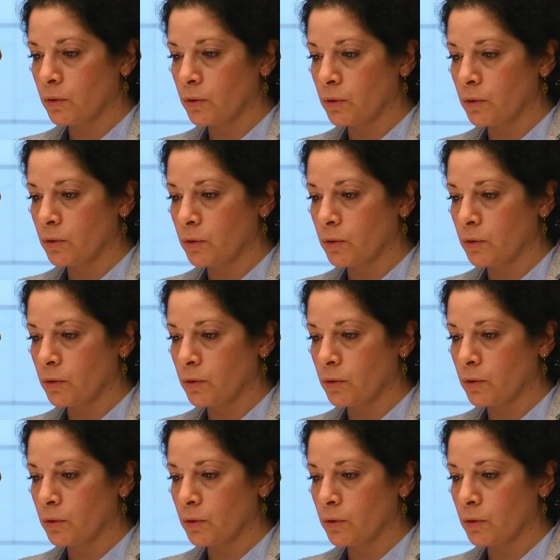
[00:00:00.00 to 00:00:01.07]
So
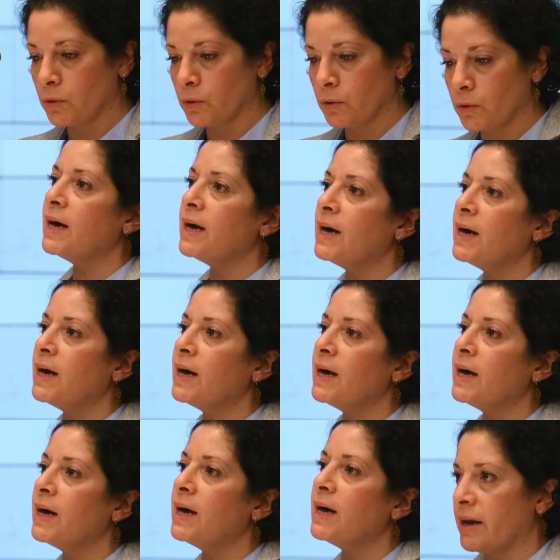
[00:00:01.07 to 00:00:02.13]
we combined the two
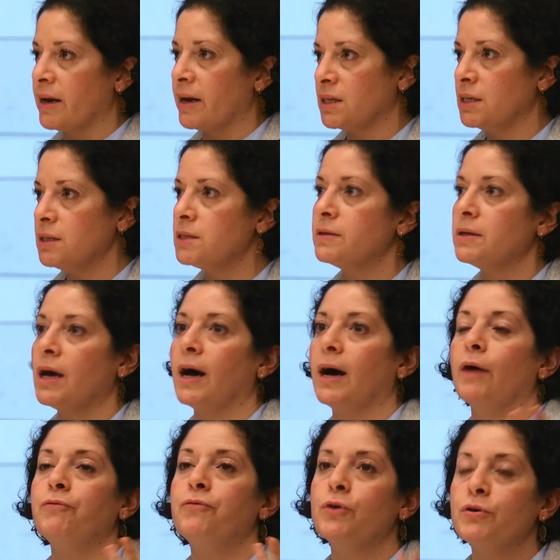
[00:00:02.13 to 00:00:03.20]
data sets.
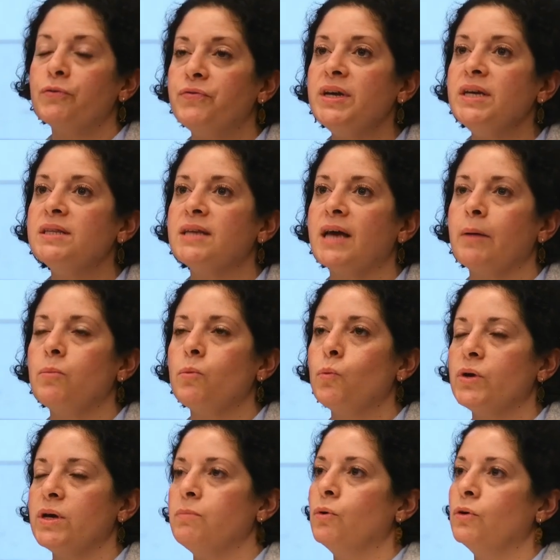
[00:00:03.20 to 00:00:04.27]
For VDEM,
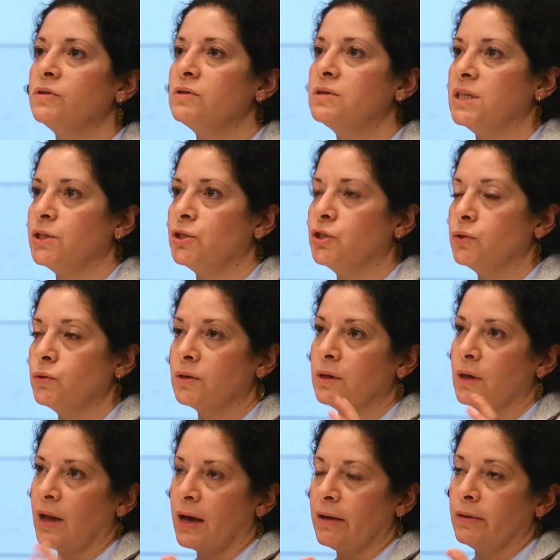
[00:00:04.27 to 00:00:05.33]
we mostly took
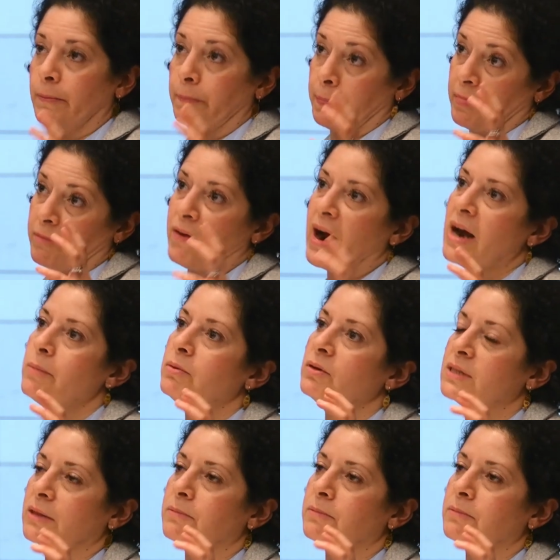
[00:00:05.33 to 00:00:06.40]
variables
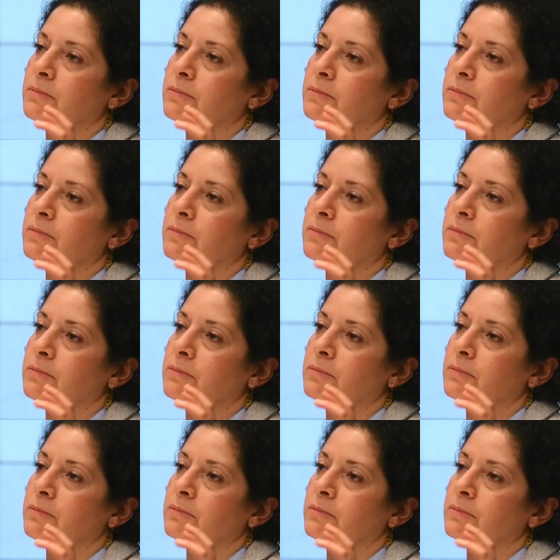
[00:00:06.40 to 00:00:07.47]
that measure the level
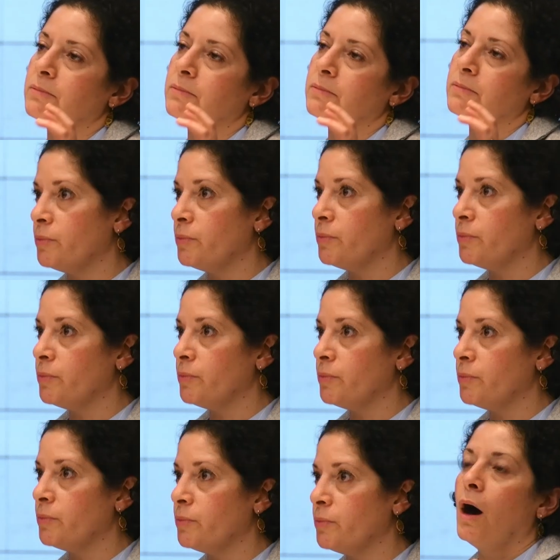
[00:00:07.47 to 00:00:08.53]
of autonomy
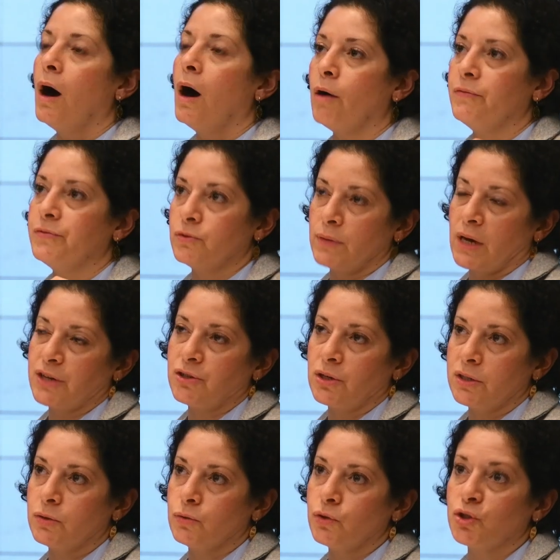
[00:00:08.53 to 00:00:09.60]
of subnational
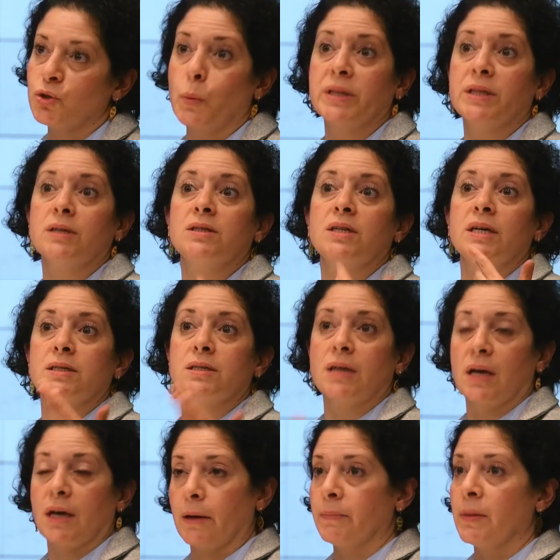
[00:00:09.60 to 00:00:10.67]
institution, whether there's
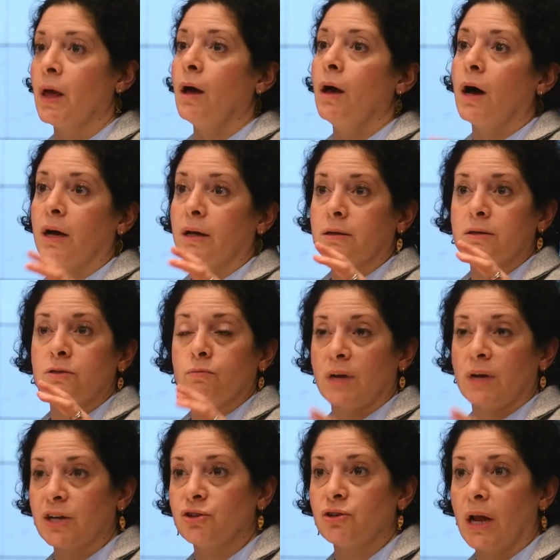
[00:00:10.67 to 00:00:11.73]
a
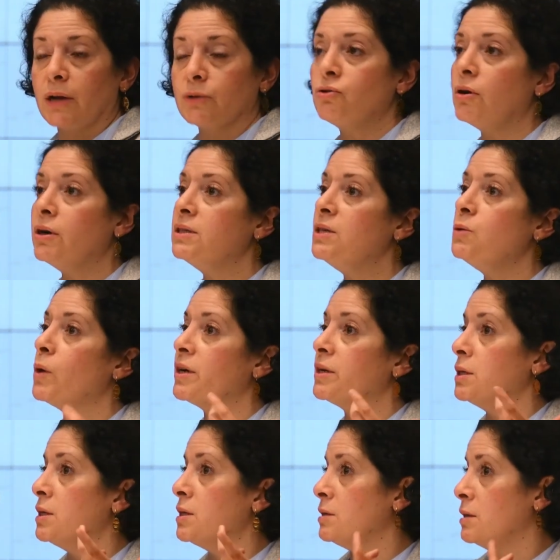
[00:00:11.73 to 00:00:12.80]
subnational authority, where
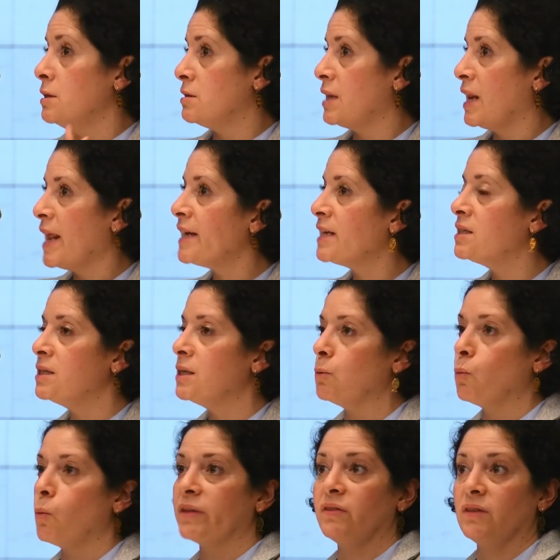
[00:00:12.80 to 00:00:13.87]
it is selected, and
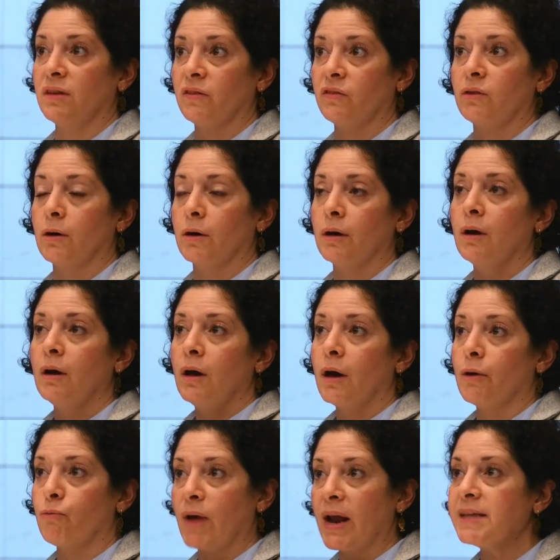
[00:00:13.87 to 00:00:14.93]
what is the
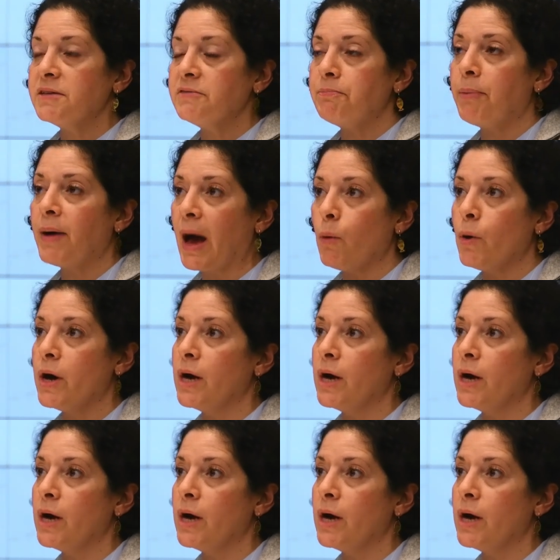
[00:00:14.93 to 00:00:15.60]
relative power